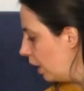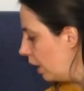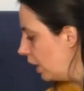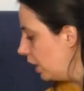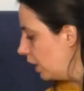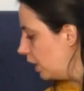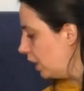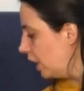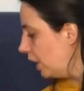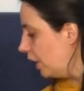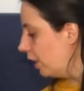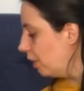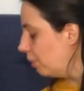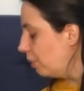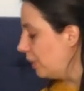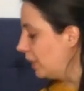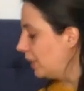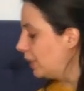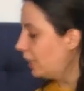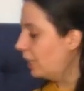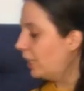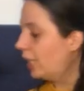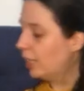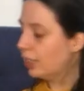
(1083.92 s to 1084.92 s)
She got me
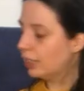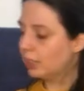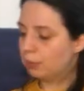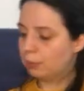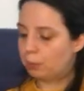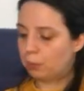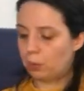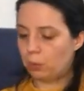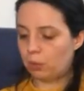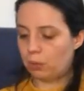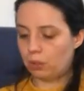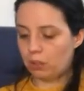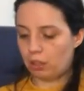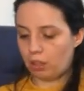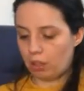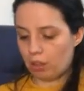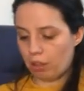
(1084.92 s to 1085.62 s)
six balls